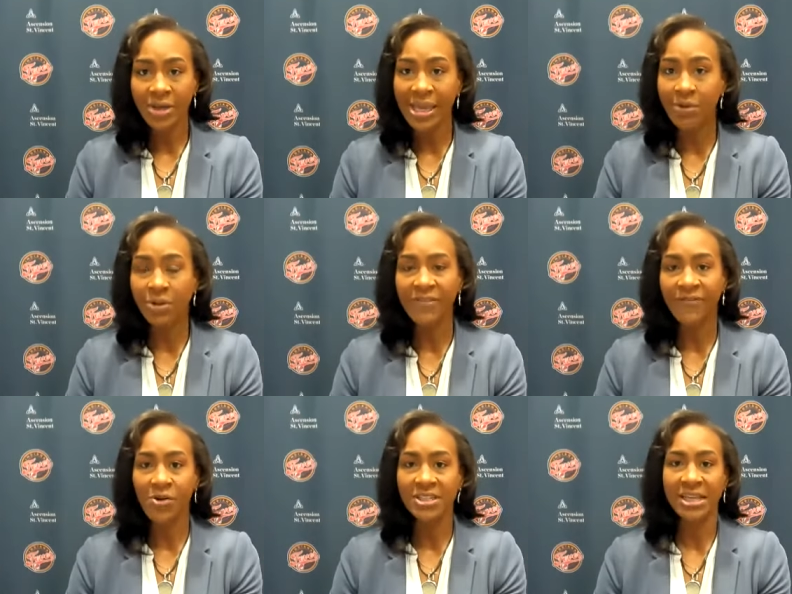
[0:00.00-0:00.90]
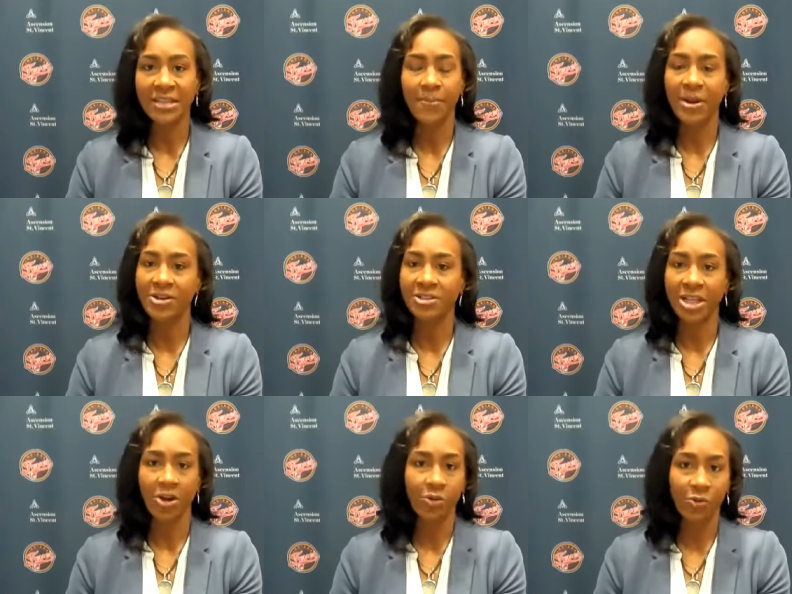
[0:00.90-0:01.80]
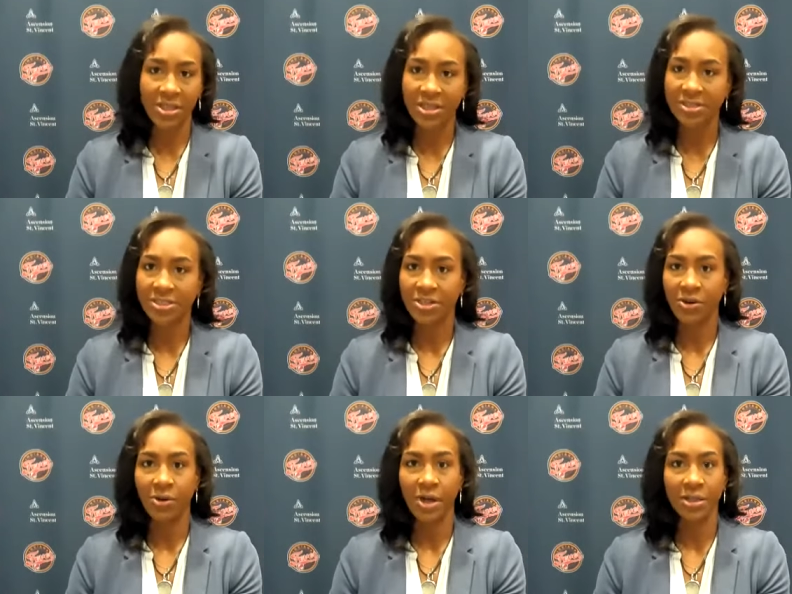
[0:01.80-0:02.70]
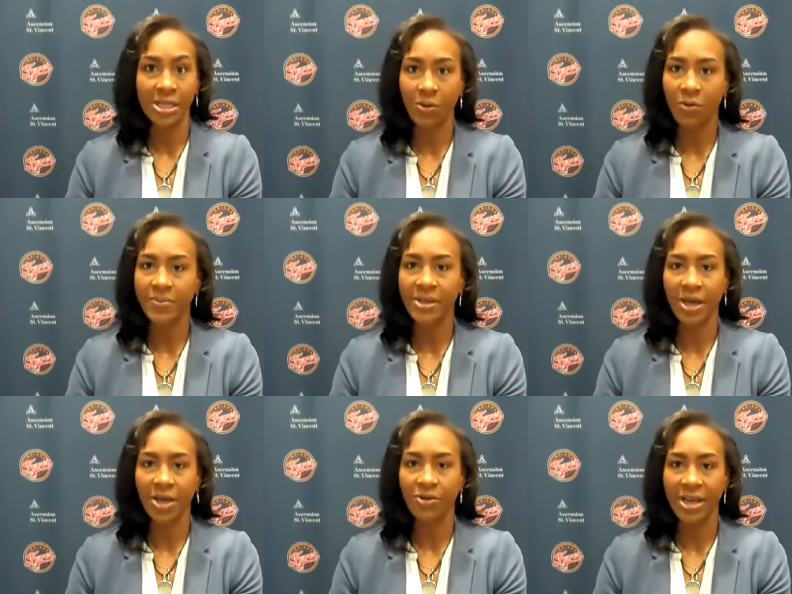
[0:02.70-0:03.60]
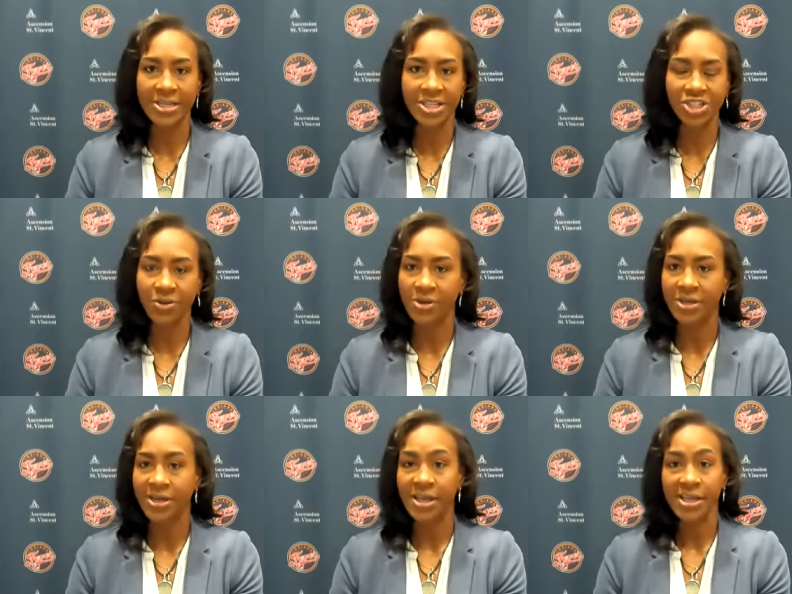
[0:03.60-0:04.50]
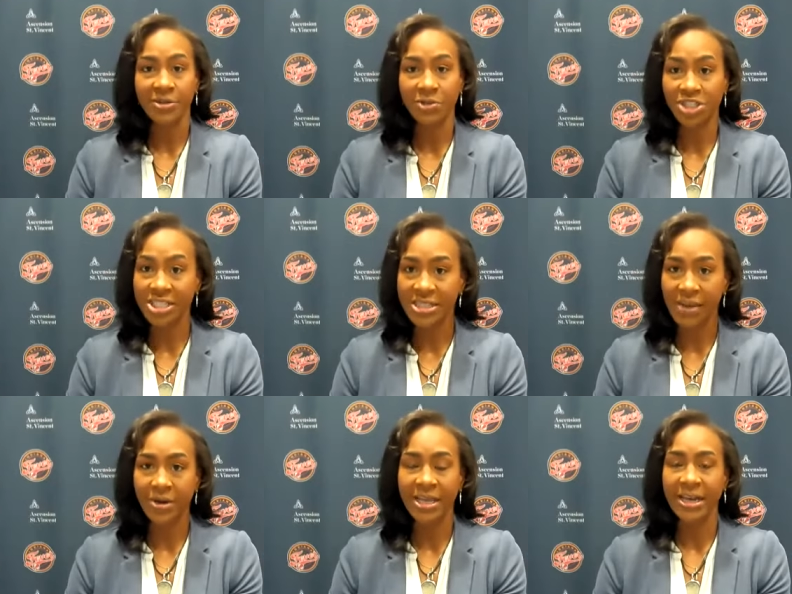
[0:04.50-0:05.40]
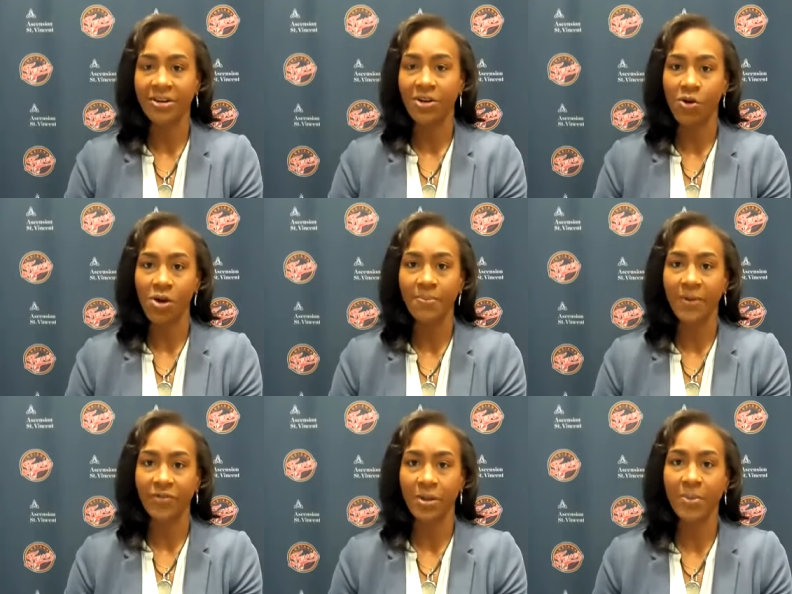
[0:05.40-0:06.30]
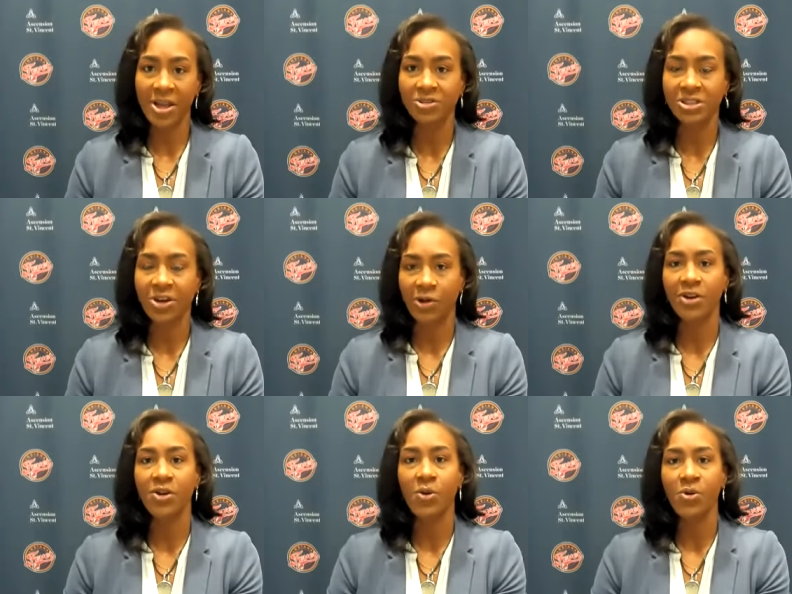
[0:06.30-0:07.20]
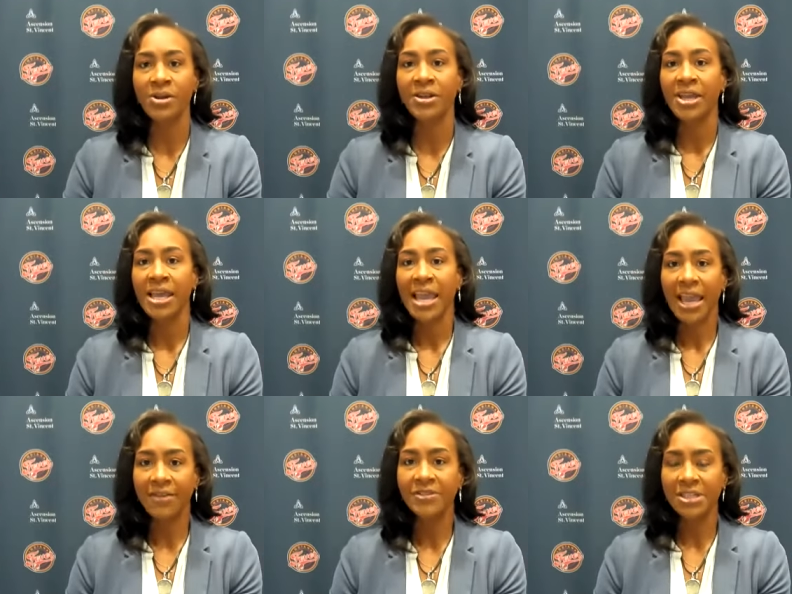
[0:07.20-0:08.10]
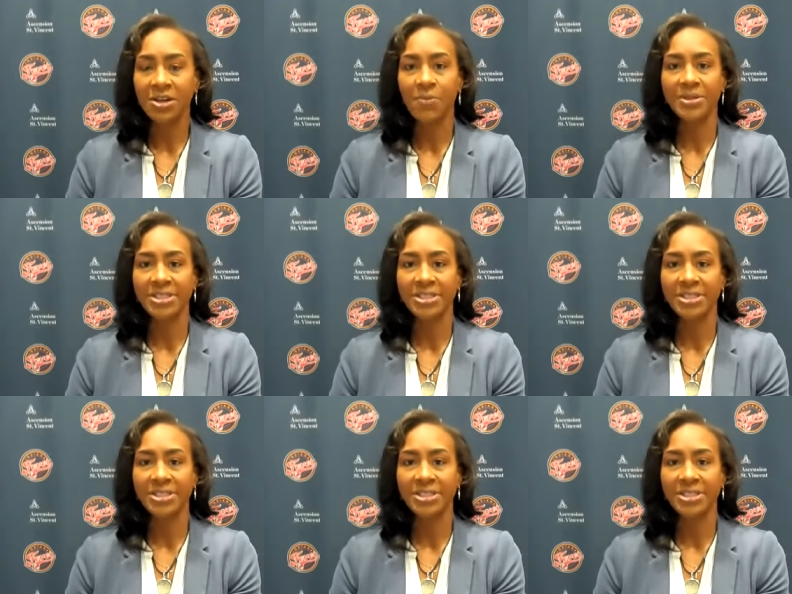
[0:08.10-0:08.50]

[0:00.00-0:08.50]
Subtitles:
You can't really focus on the players that aren't with us. You know, Aaliyah will be a great addition when she's able to get on the court. But for the players that are on the court, every single